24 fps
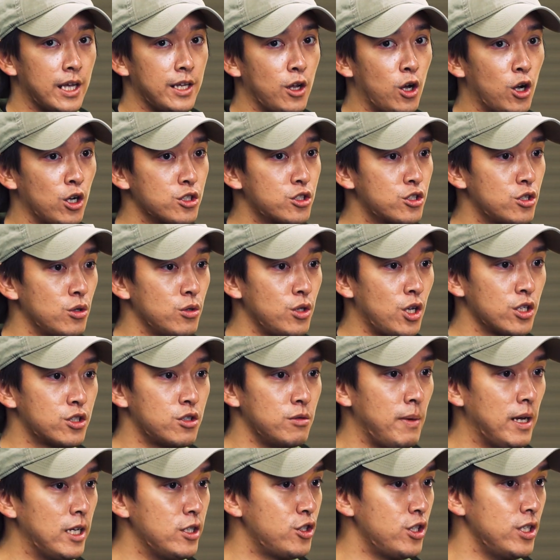and also not
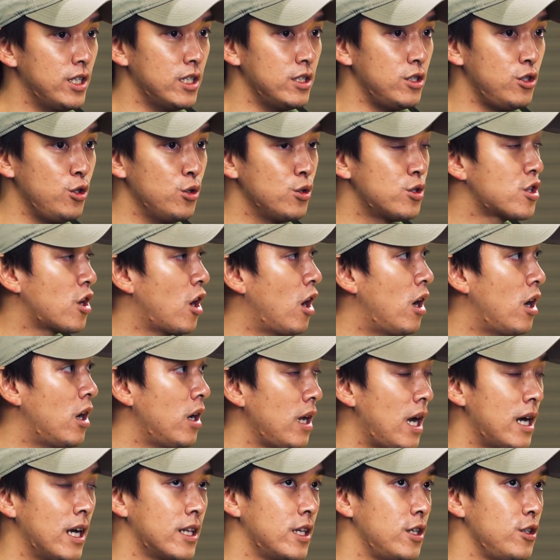to mention the used
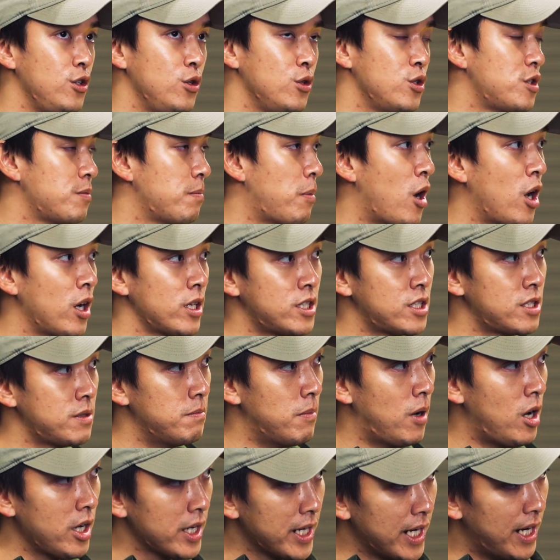parts
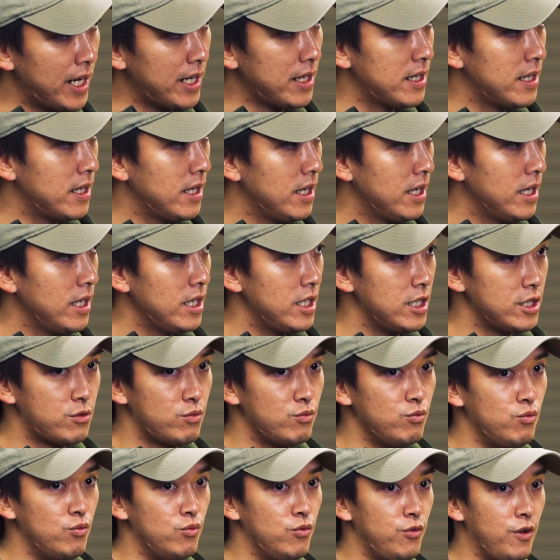market is
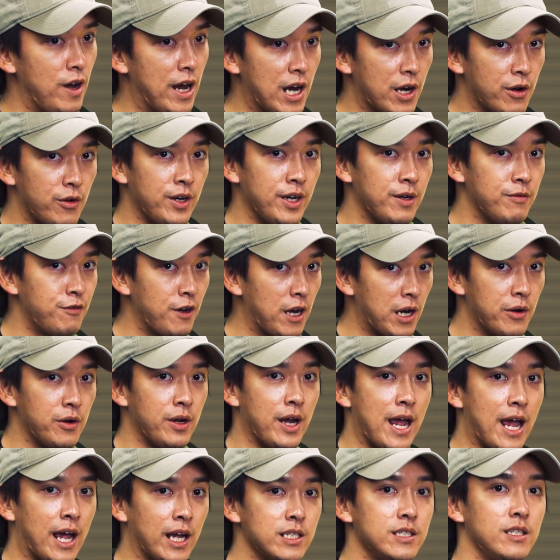very, very
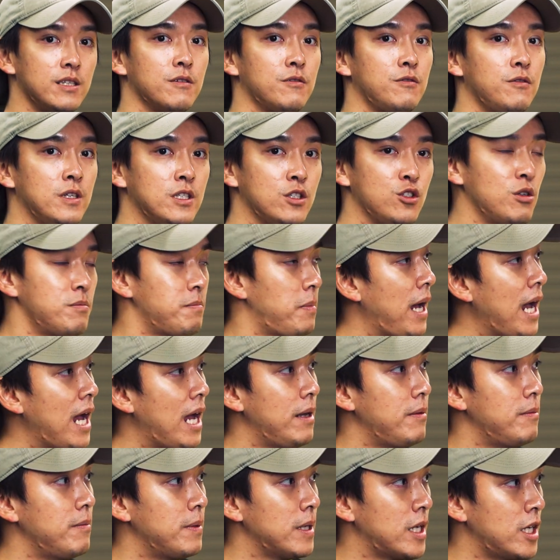active in
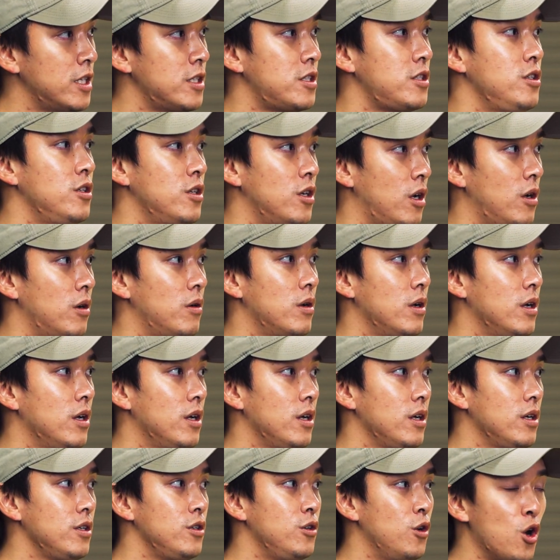Japan because, you
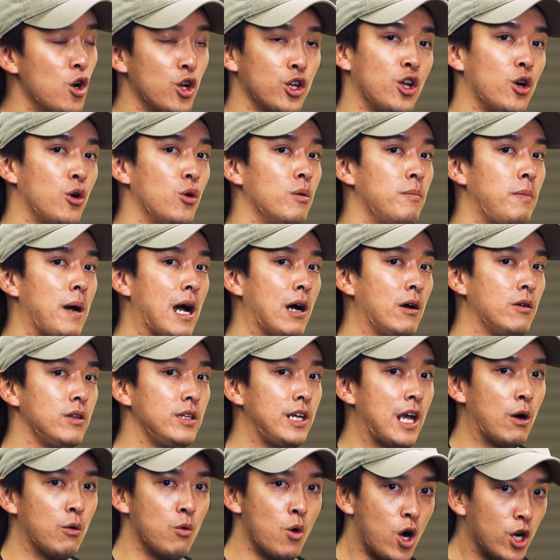all know about
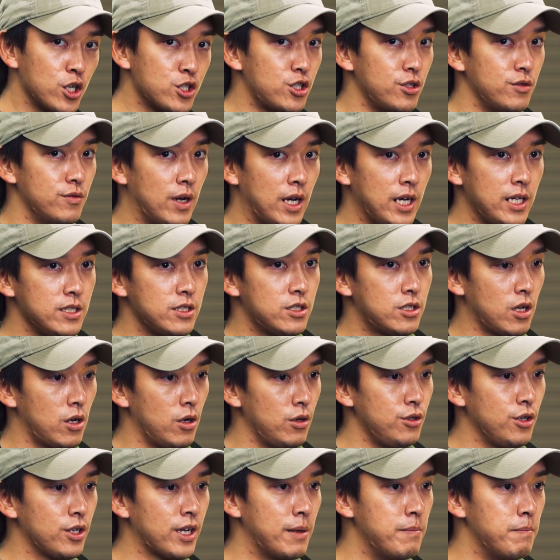Yahoo Auction, right?
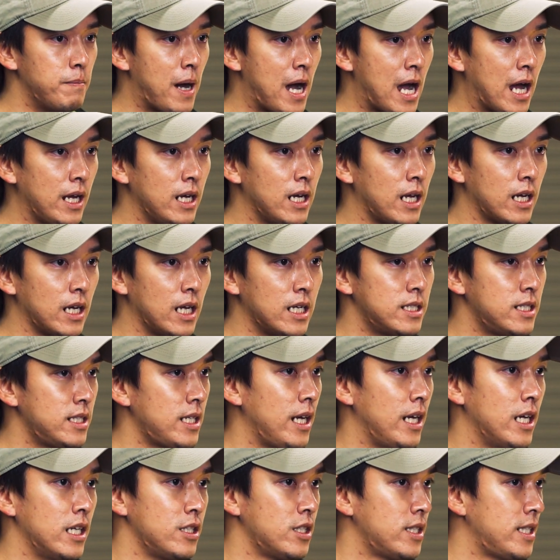So you can buy, let's
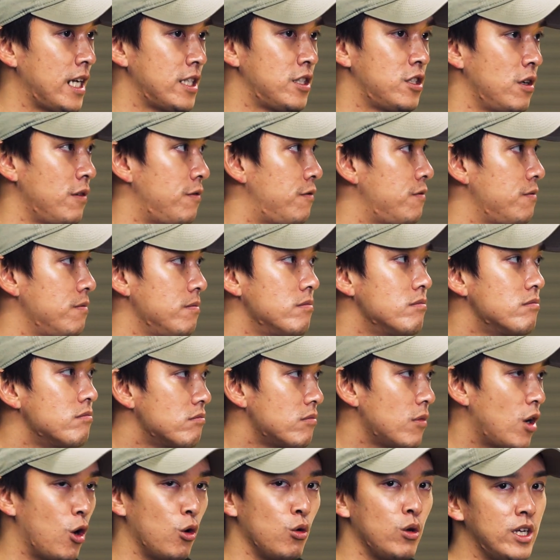say, a set of
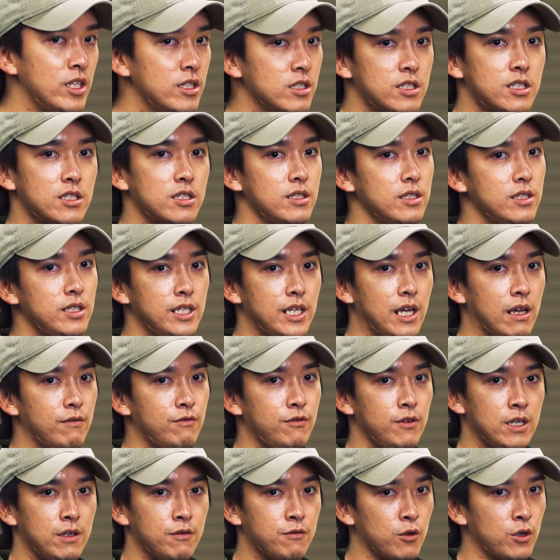Olin's
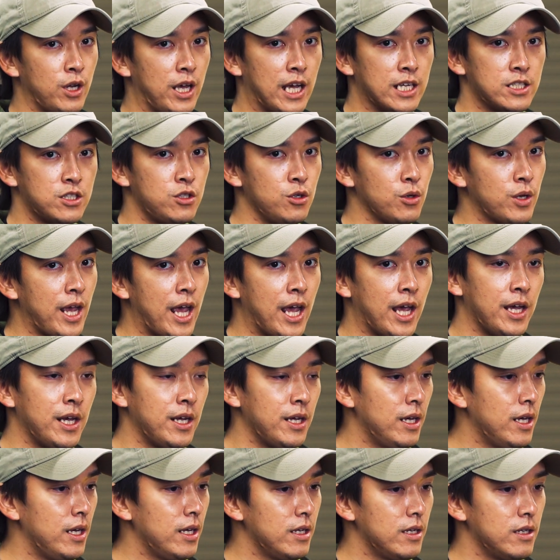DFV for the
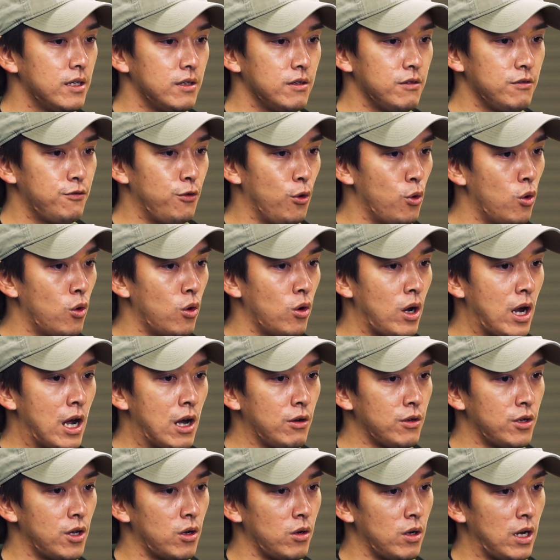S2K for, I
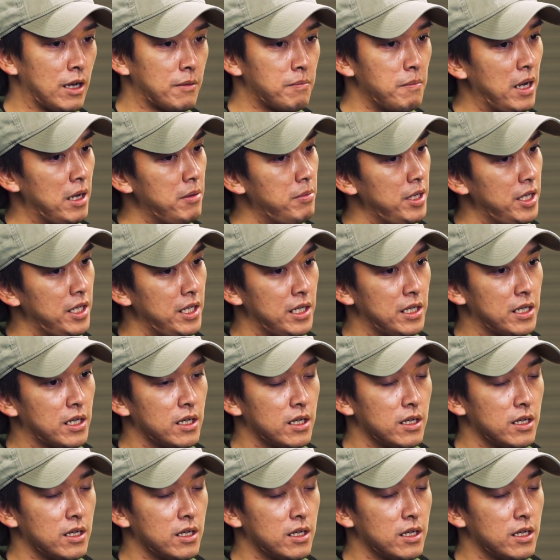don't know, maybe